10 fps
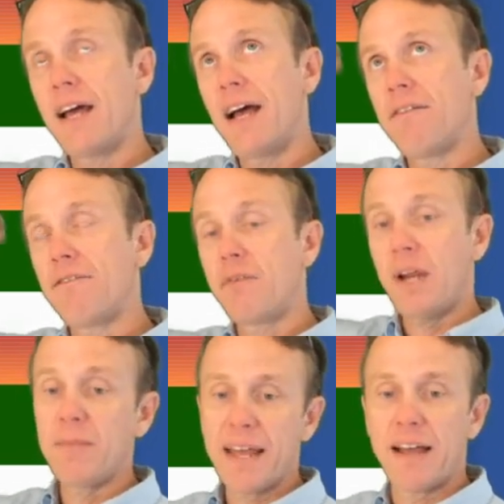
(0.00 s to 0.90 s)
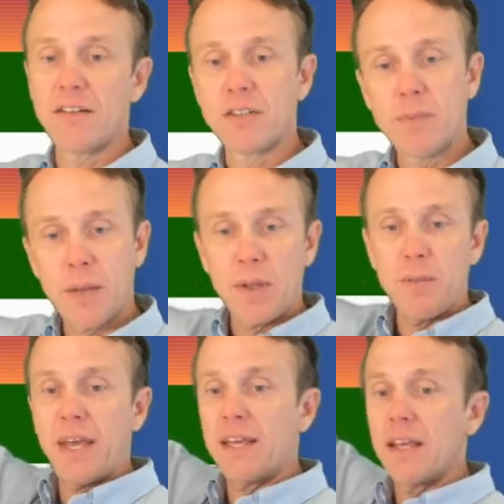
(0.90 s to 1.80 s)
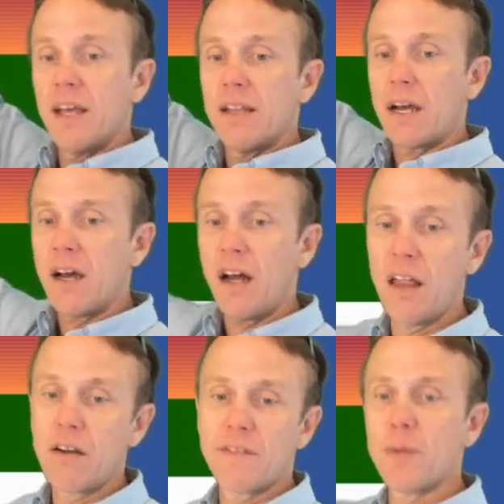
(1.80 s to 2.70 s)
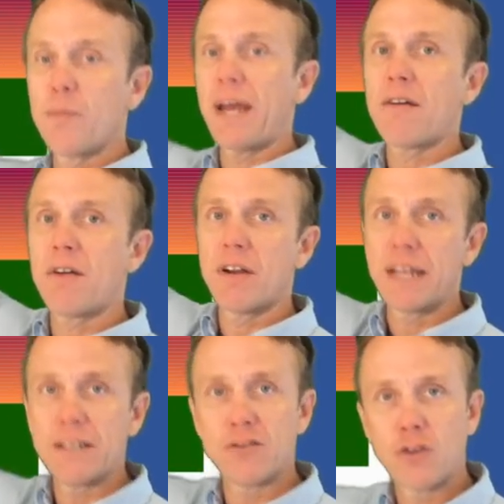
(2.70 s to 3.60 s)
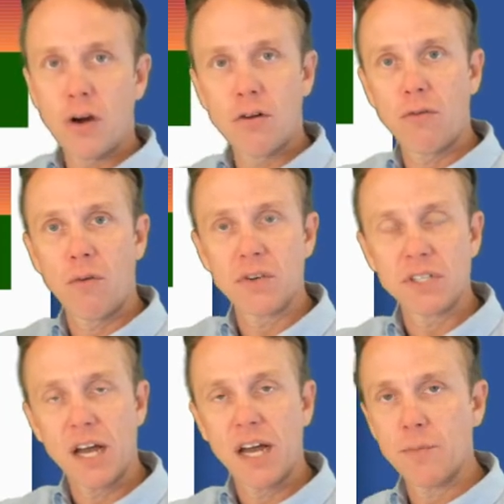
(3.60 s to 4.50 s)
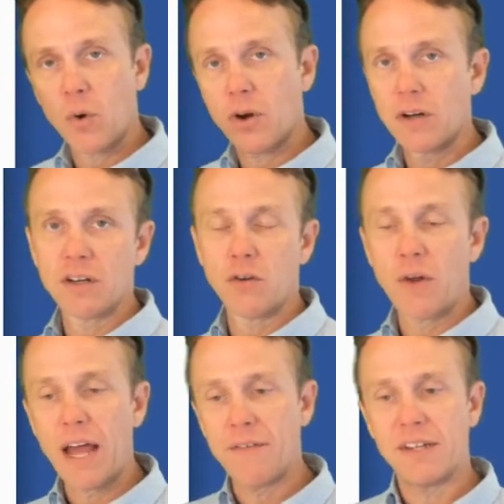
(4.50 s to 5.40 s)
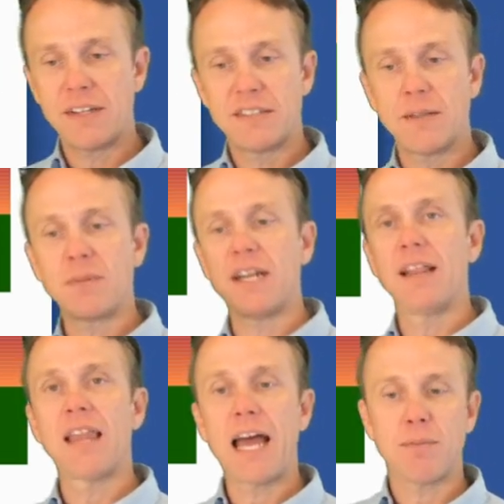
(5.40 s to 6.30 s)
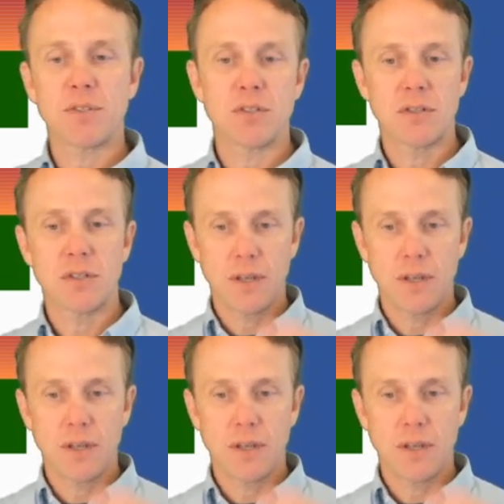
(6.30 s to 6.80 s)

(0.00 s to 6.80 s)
frame count to maybe make the color of the background get darker over time, or have it something elapse.